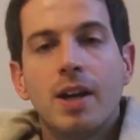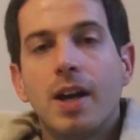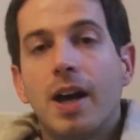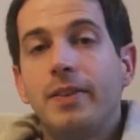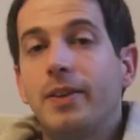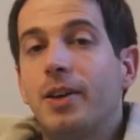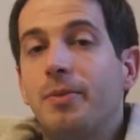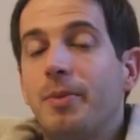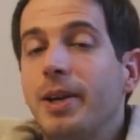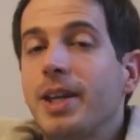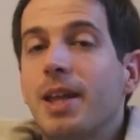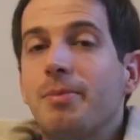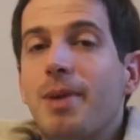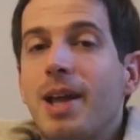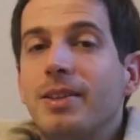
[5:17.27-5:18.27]
And there are many
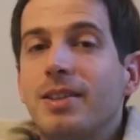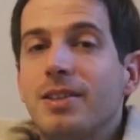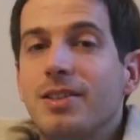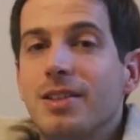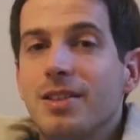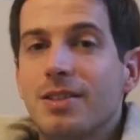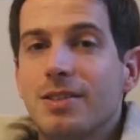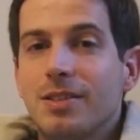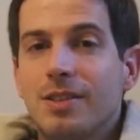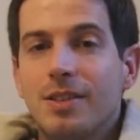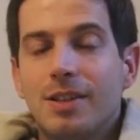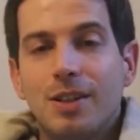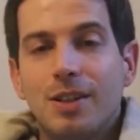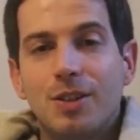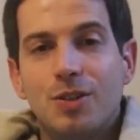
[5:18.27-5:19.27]
advantages
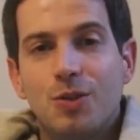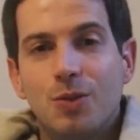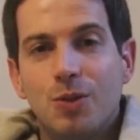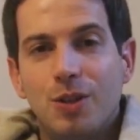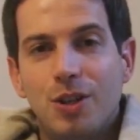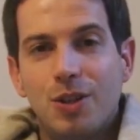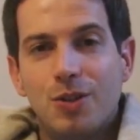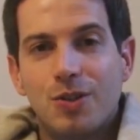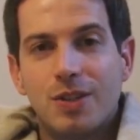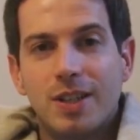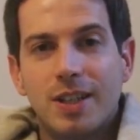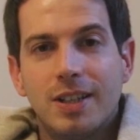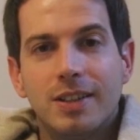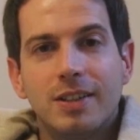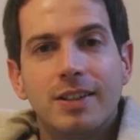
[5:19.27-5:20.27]
to
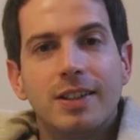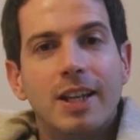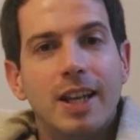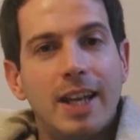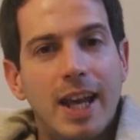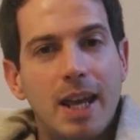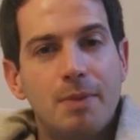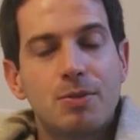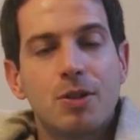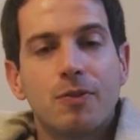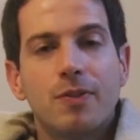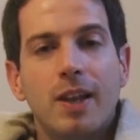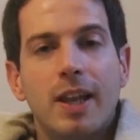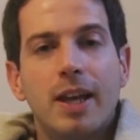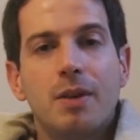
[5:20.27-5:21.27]
using names of
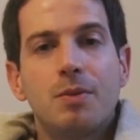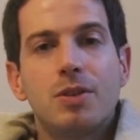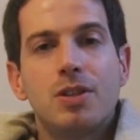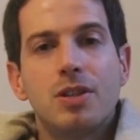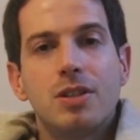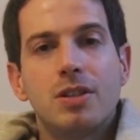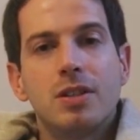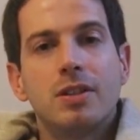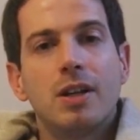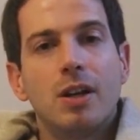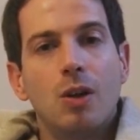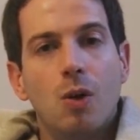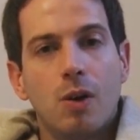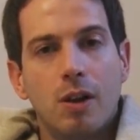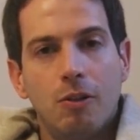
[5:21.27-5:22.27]
the languages in their
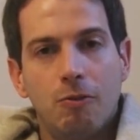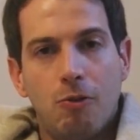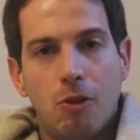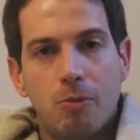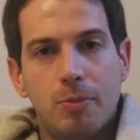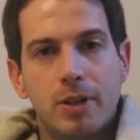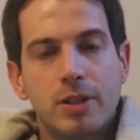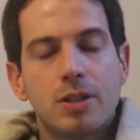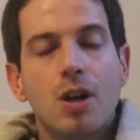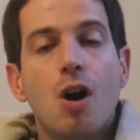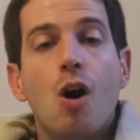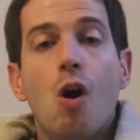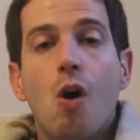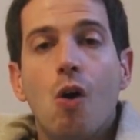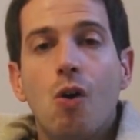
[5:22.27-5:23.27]
local format
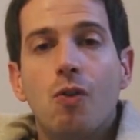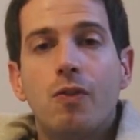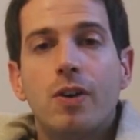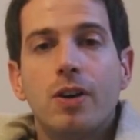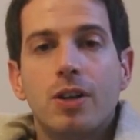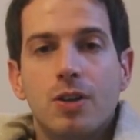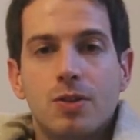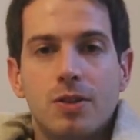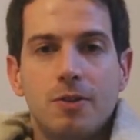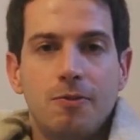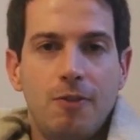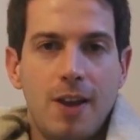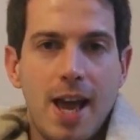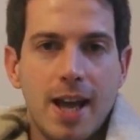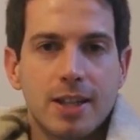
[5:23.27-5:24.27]
over using
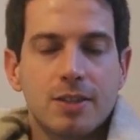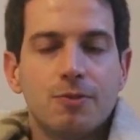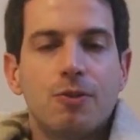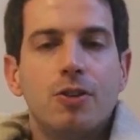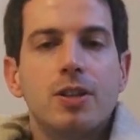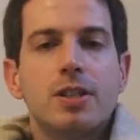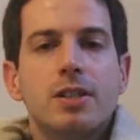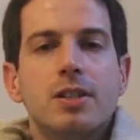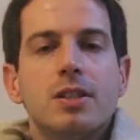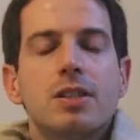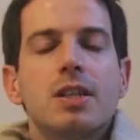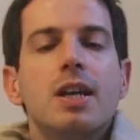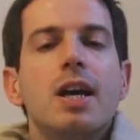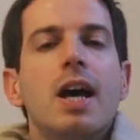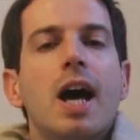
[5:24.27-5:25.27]
flags. For
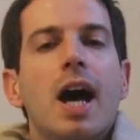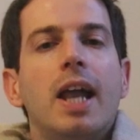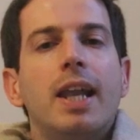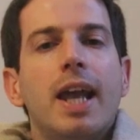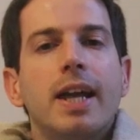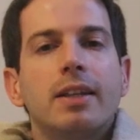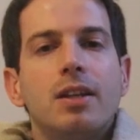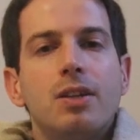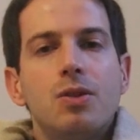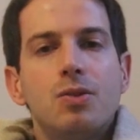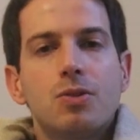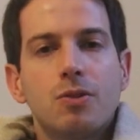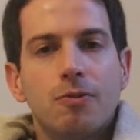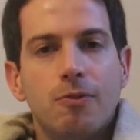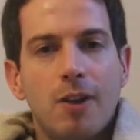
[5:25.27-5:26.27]
instance, unlike the
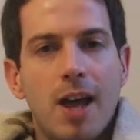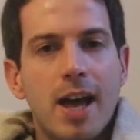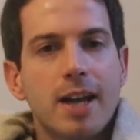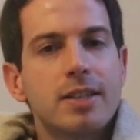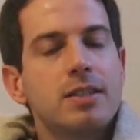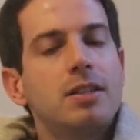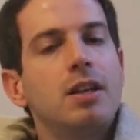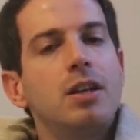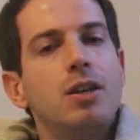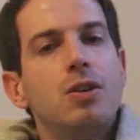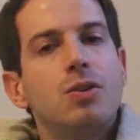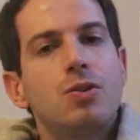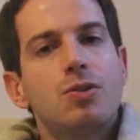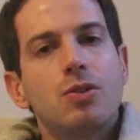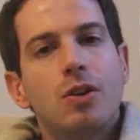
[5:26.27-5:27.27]
use of flags, the
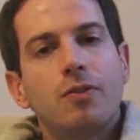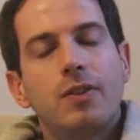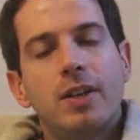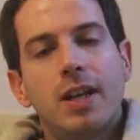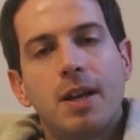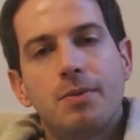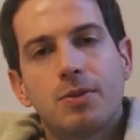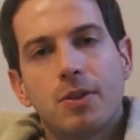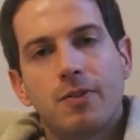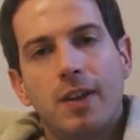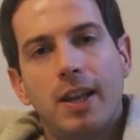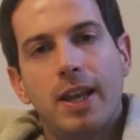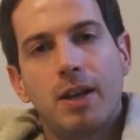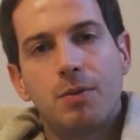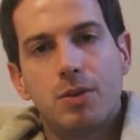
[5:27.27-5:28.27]
use of the names of the
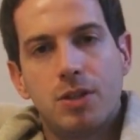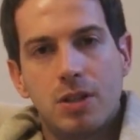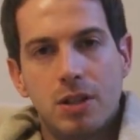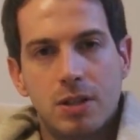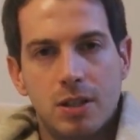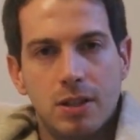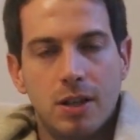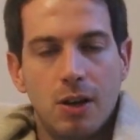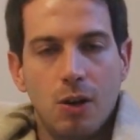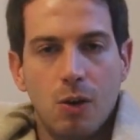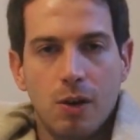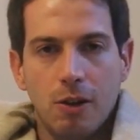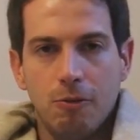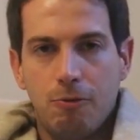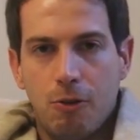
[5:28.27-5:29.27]
languages in their
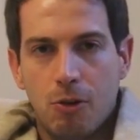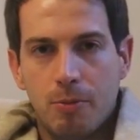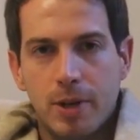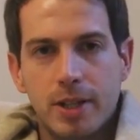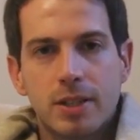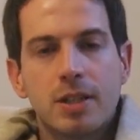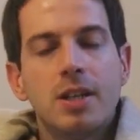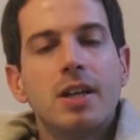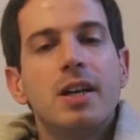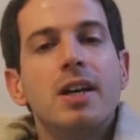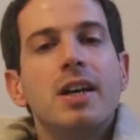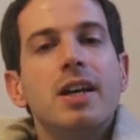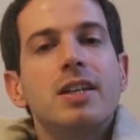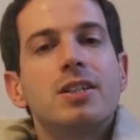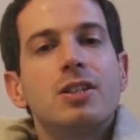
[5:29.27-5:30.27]
local format
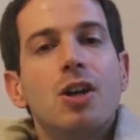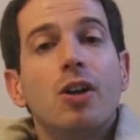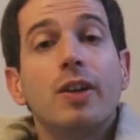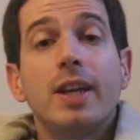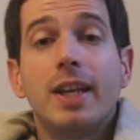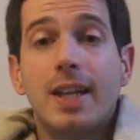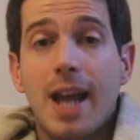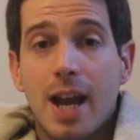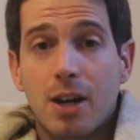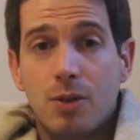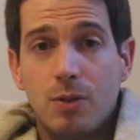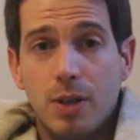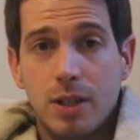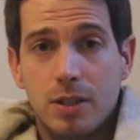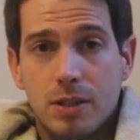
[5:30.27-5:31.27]
is not
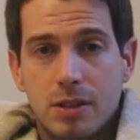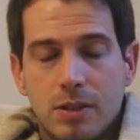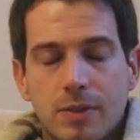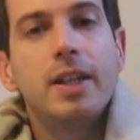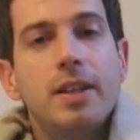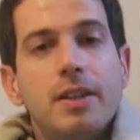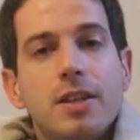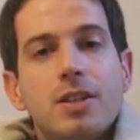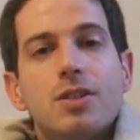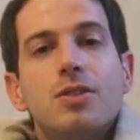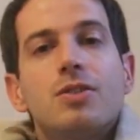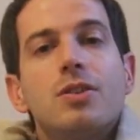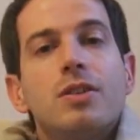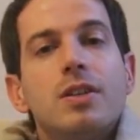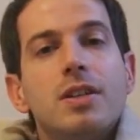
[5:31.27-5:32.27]
inaccurate. In addition
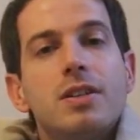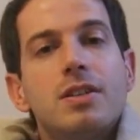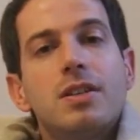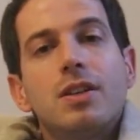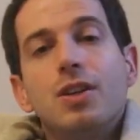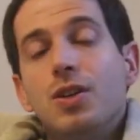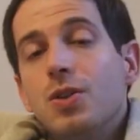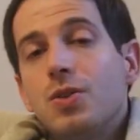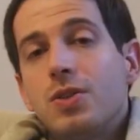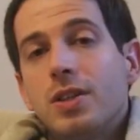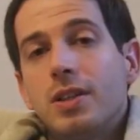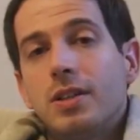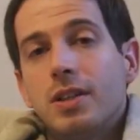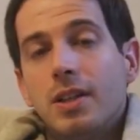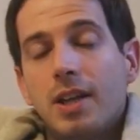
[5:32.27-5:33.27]
to this,
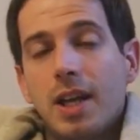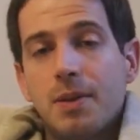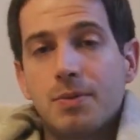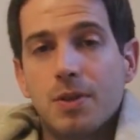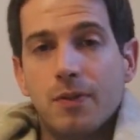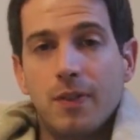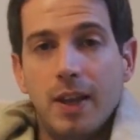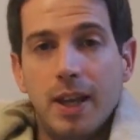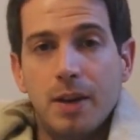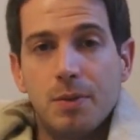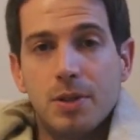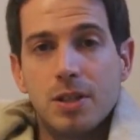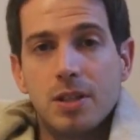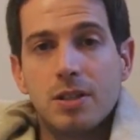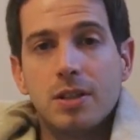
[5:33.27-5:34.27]
using the names of the
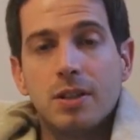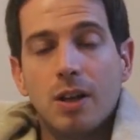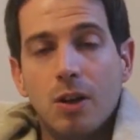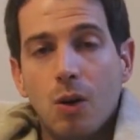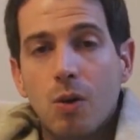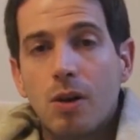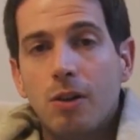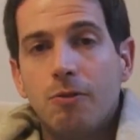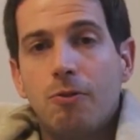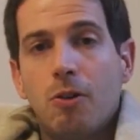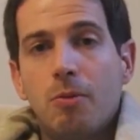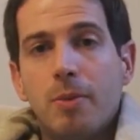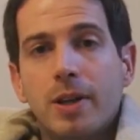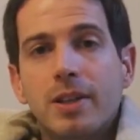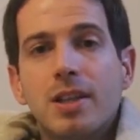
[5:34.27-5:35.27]
languages in their local
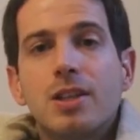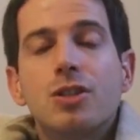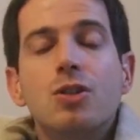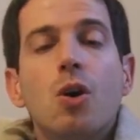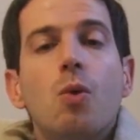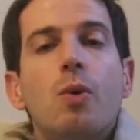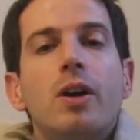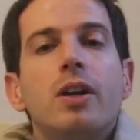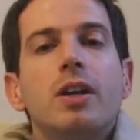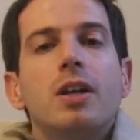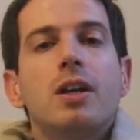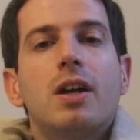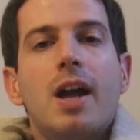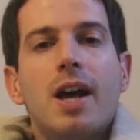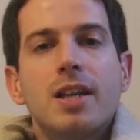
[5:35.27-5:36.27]
format is nowhere
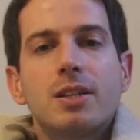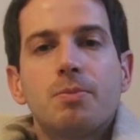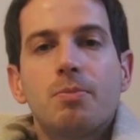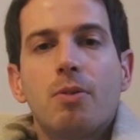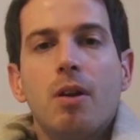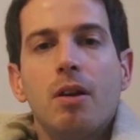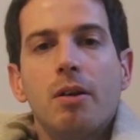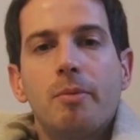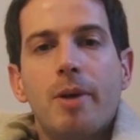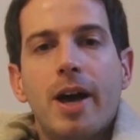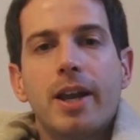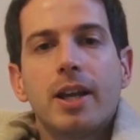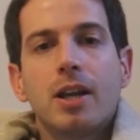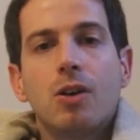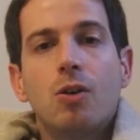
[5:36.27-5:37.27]
near as
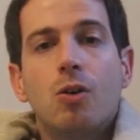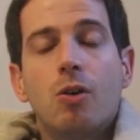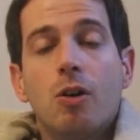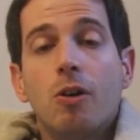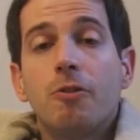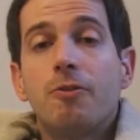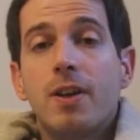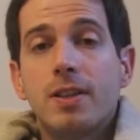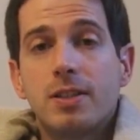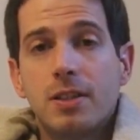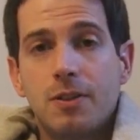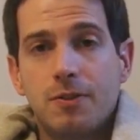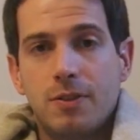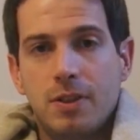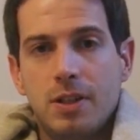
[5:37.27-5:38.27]
problematic or
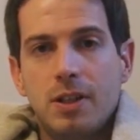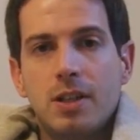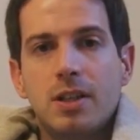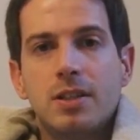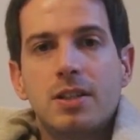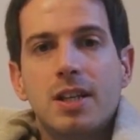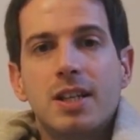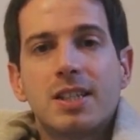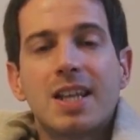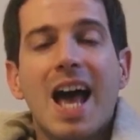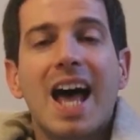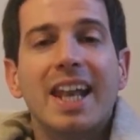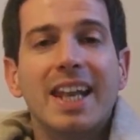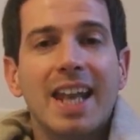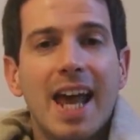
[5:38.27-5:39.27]
offensive, since
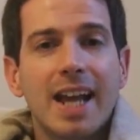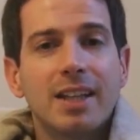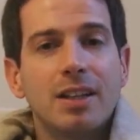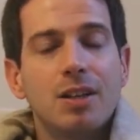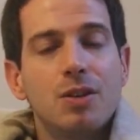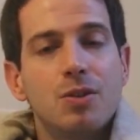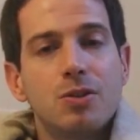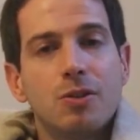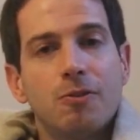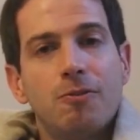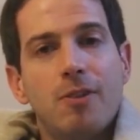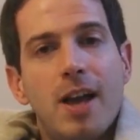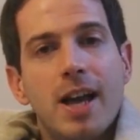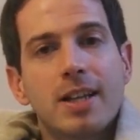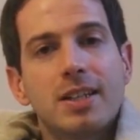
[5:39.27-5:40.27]
unlike the use of
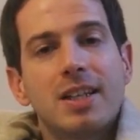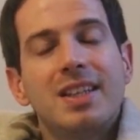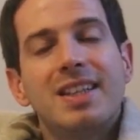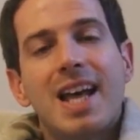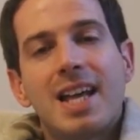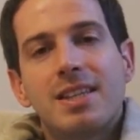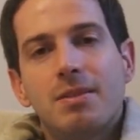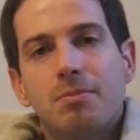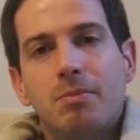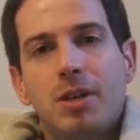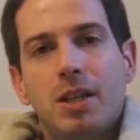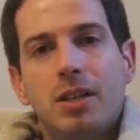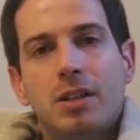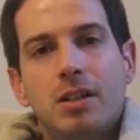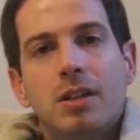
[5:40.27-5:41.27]
flags, it doesn't
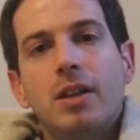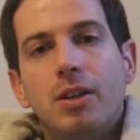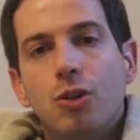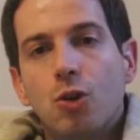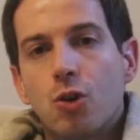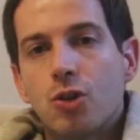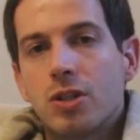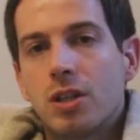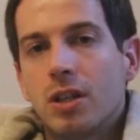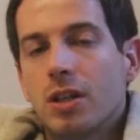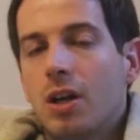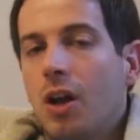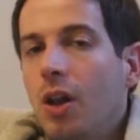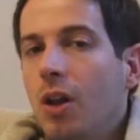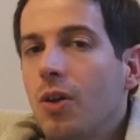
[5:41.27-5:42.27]
mean endorsing
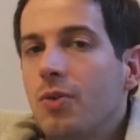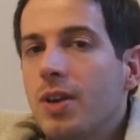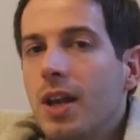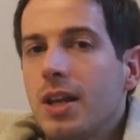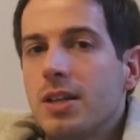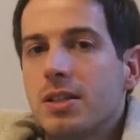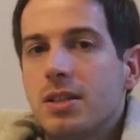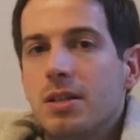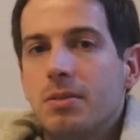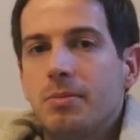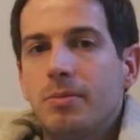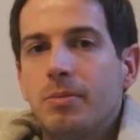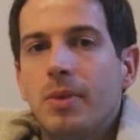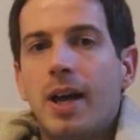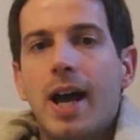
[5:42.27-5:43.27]

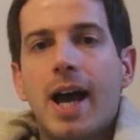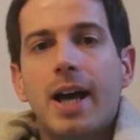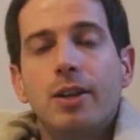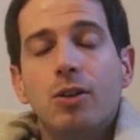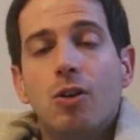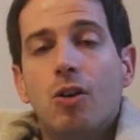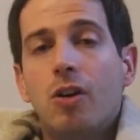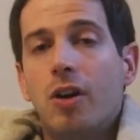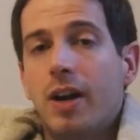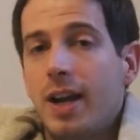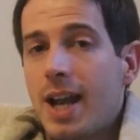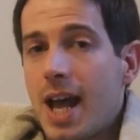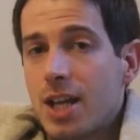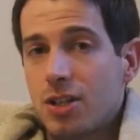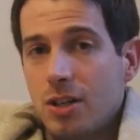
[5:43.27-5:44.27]
colonialism and or
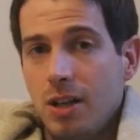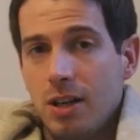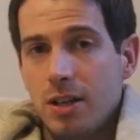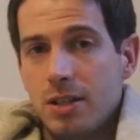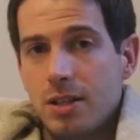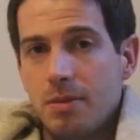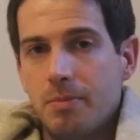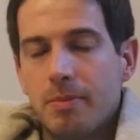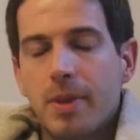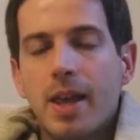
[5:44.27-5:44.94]
nationalism.